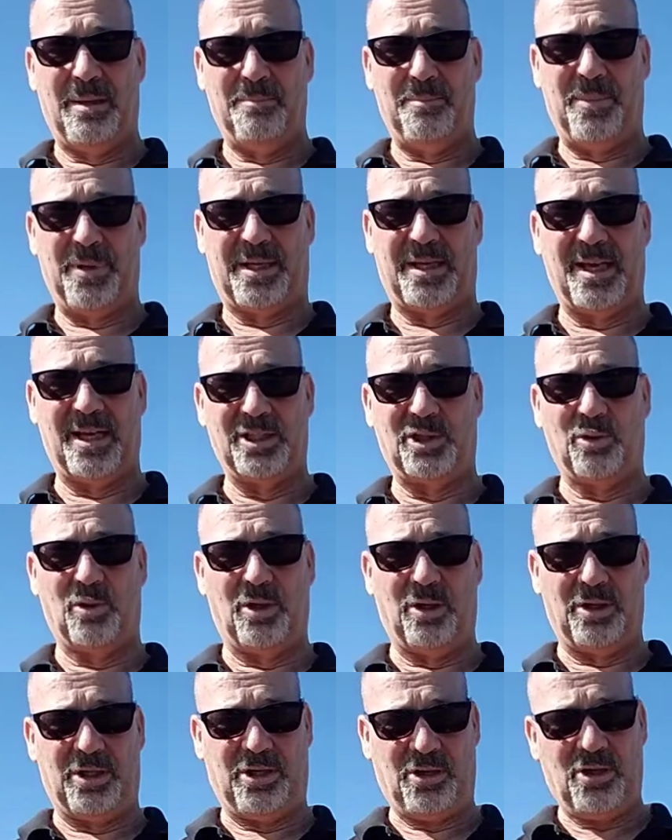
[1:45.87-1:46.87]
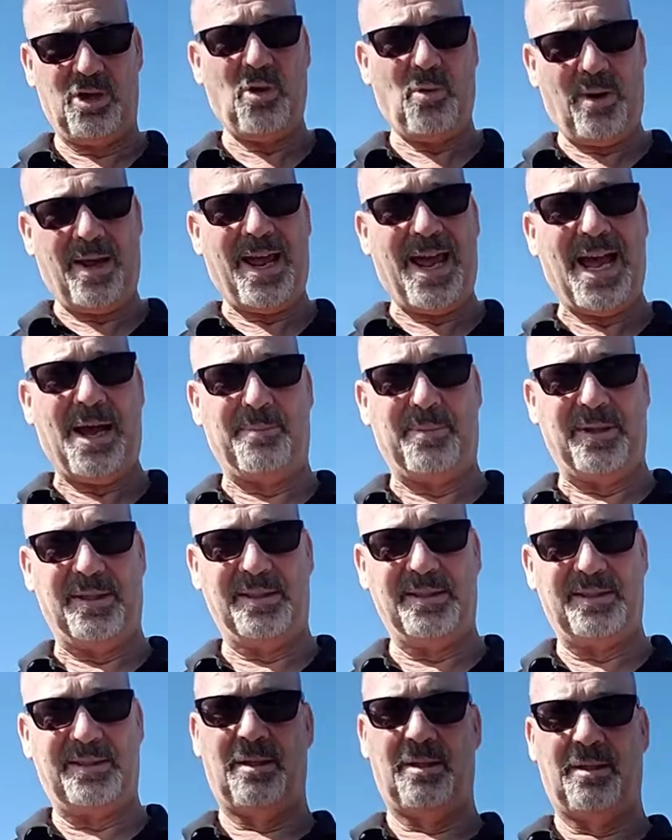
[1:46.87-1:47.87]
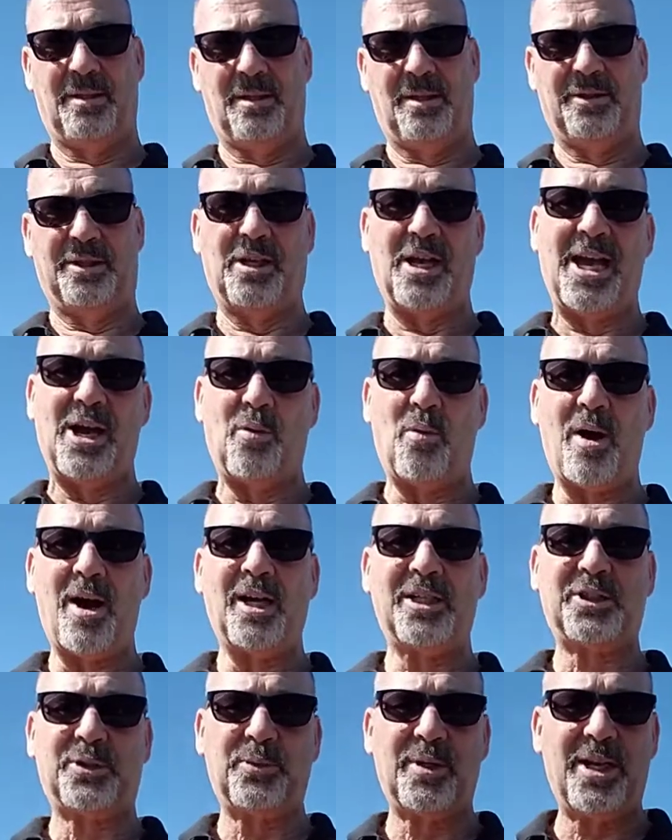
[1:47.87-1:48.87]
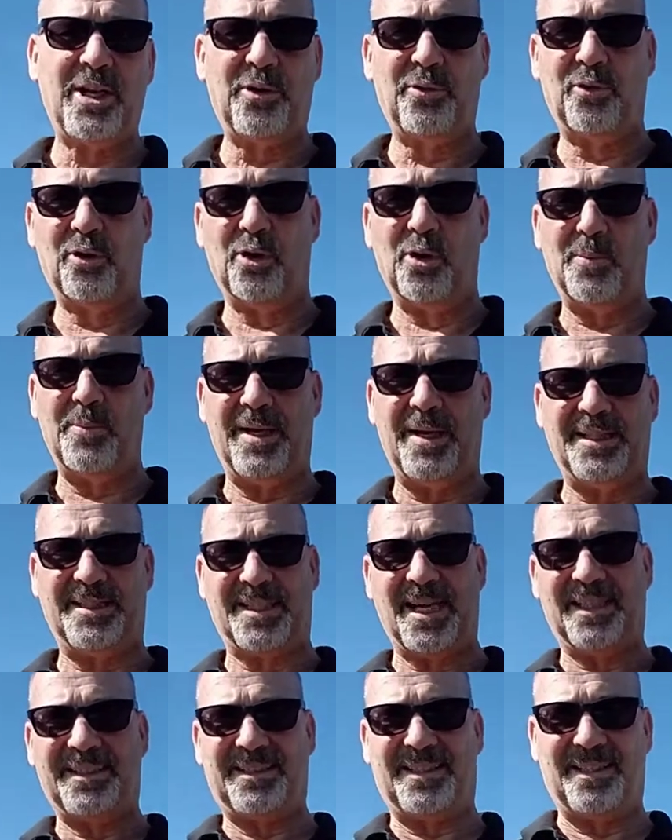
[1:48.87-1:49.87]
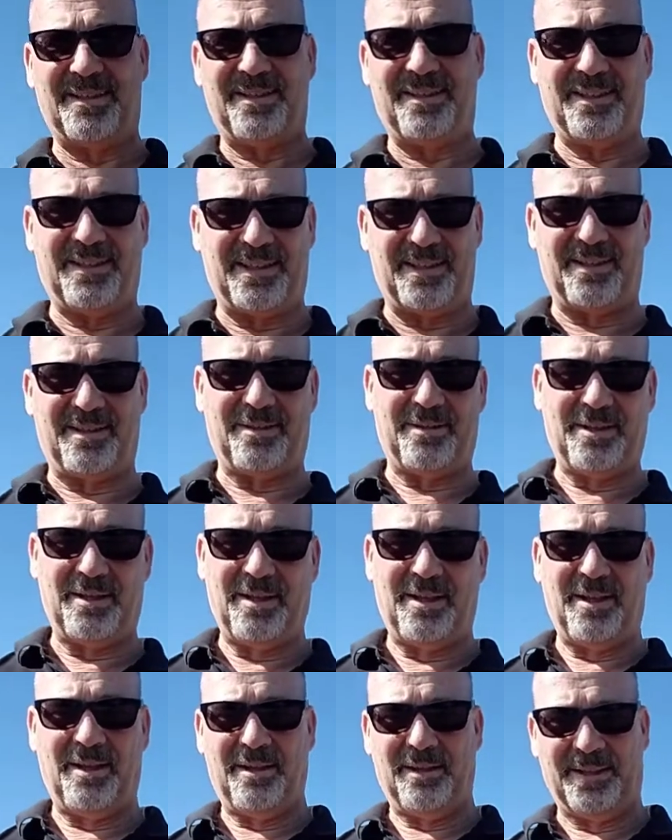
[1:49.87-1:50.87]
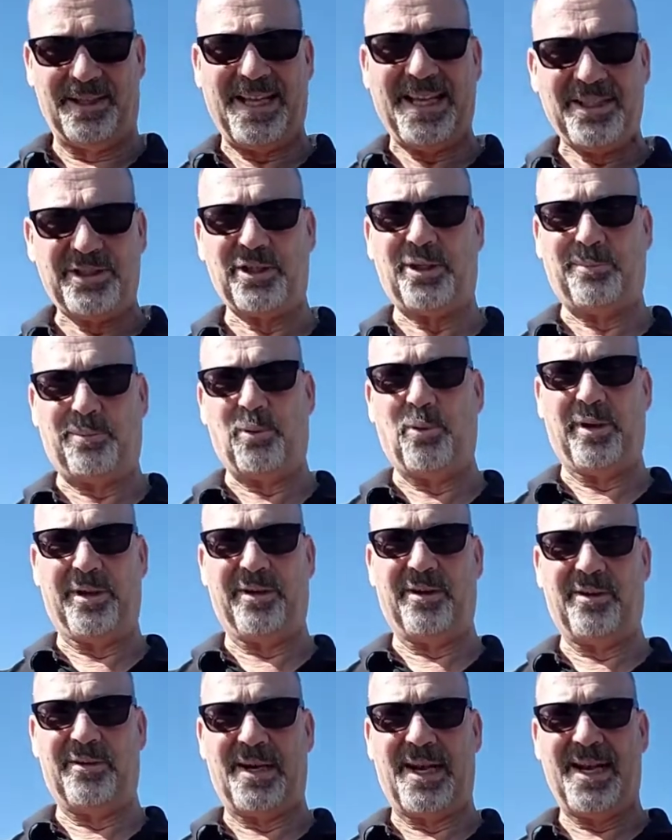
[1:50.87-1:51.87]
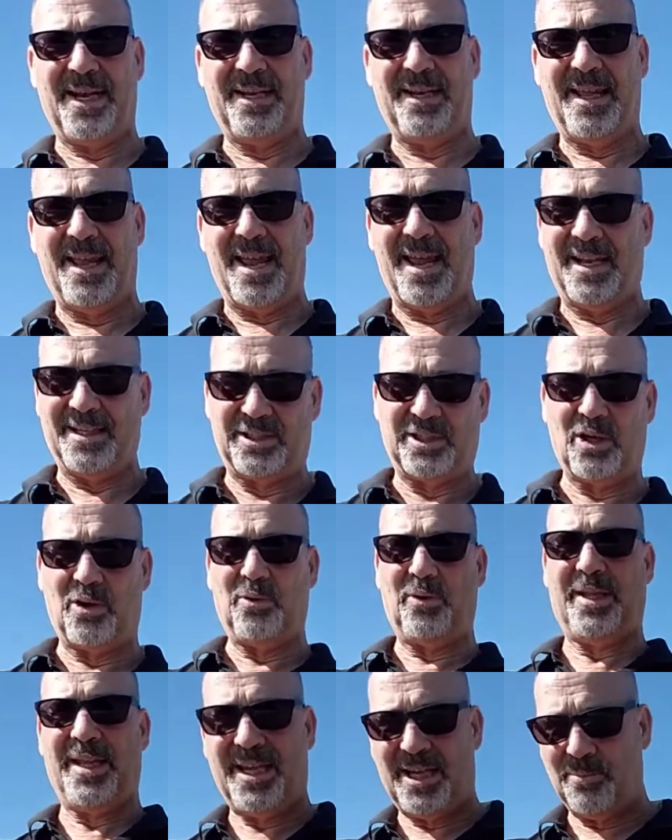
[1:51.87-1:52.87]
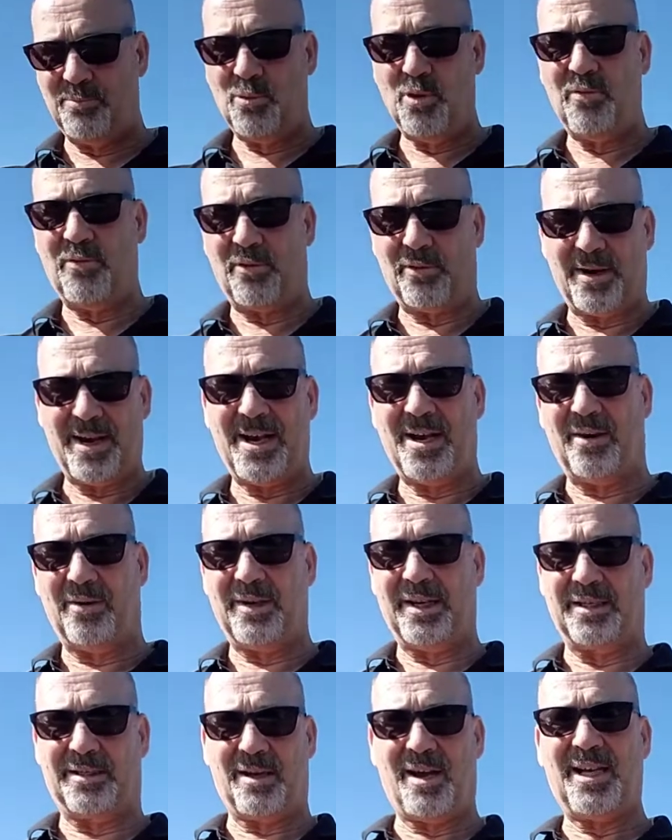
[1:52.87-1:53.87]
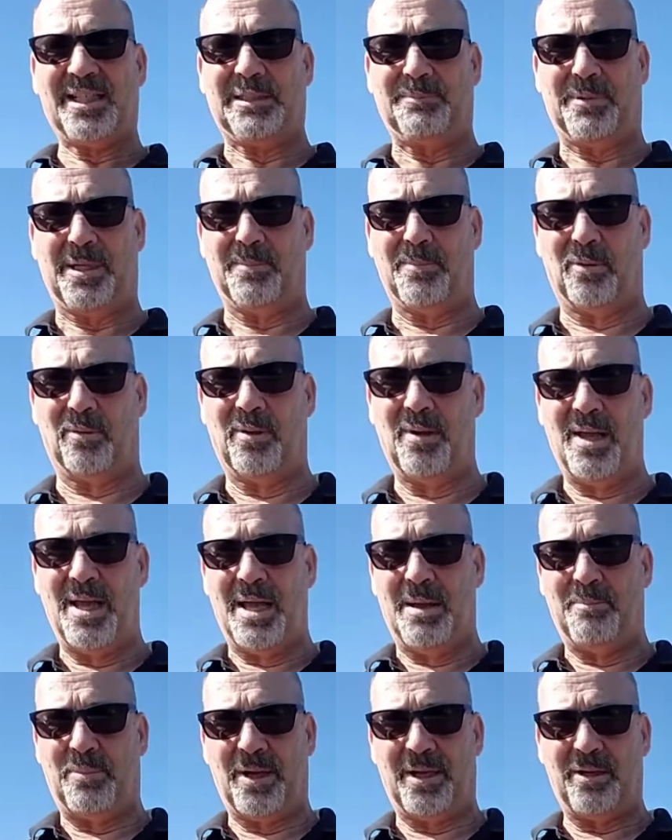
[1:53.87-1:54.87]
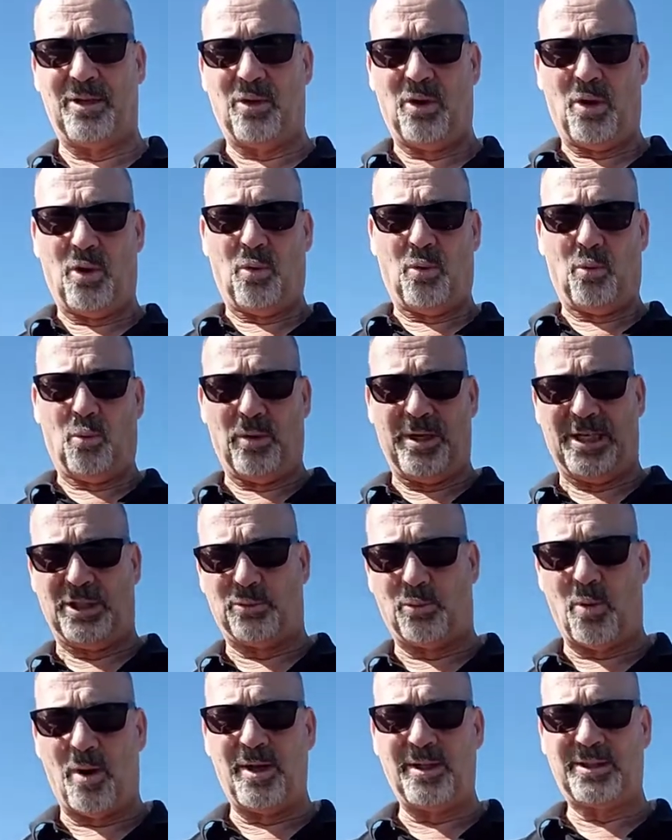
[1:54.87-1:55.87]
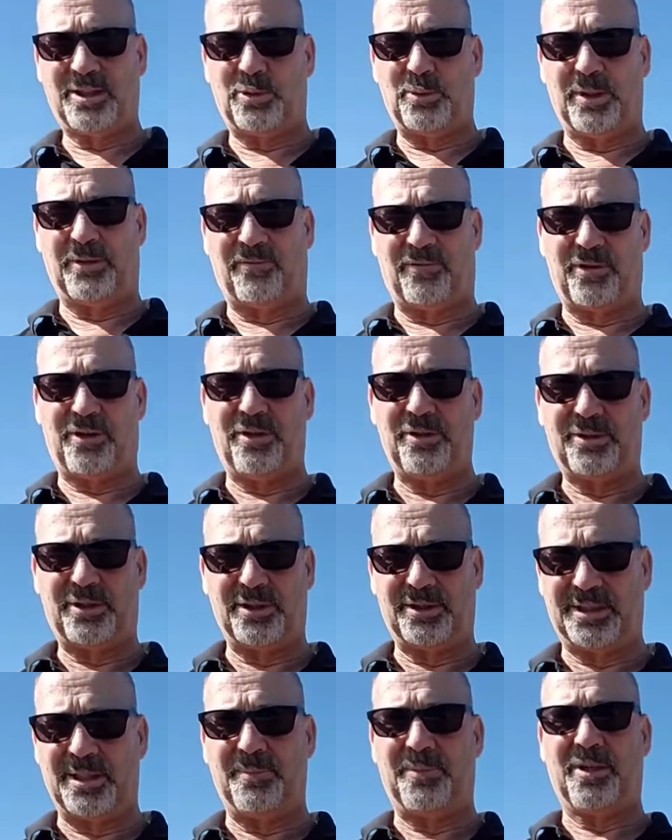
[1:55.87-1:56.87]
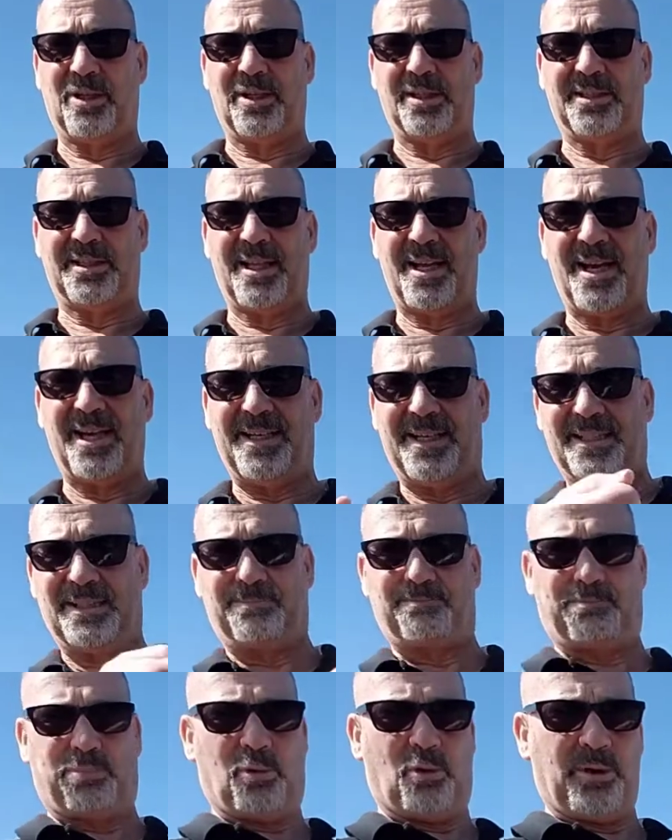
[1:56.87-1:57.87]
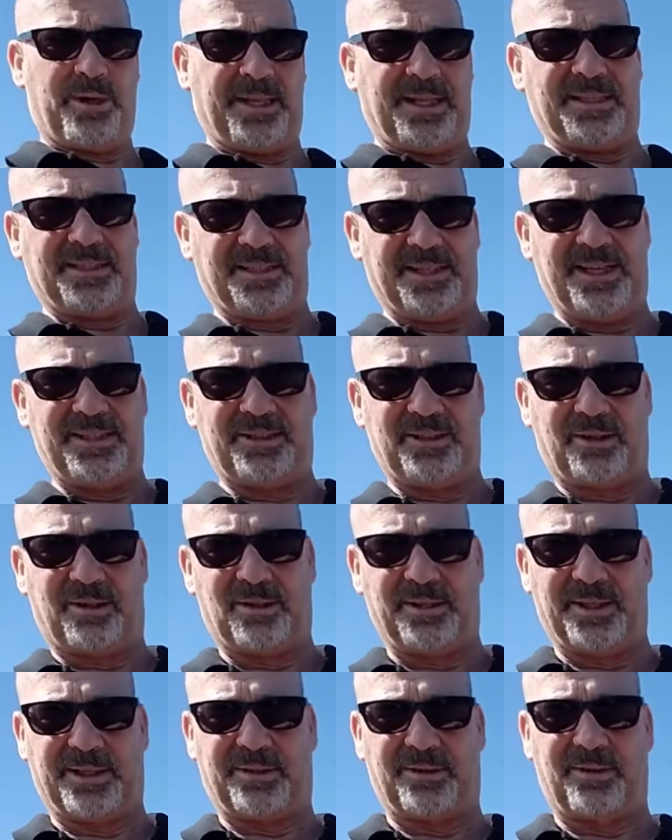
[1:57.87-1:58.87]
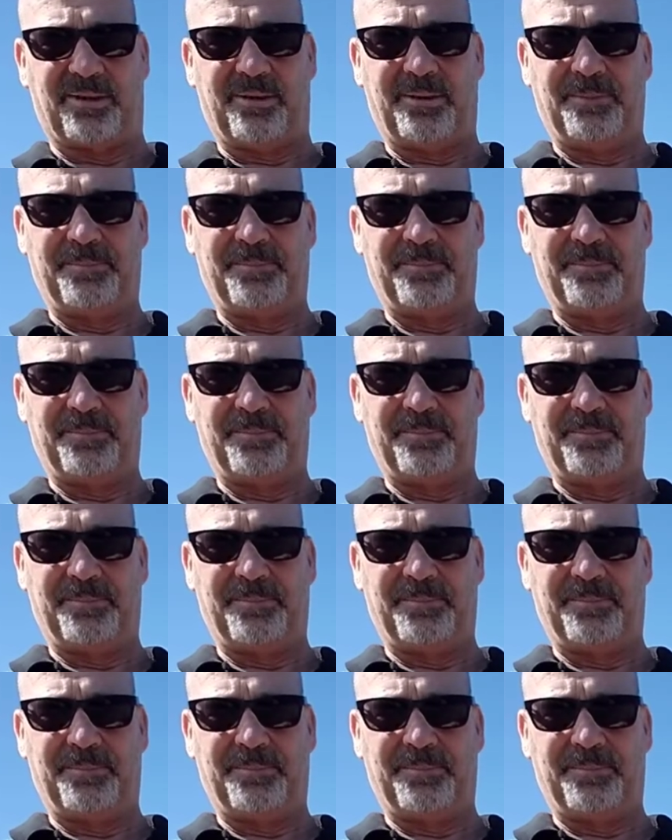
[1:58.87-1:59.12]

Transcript: because you know what happens. The guy walks around the room and he's got the laser pointer, right? And so he can move around and talk to people, but when he wants to refer to something on a slide, he's pointing his laser clicker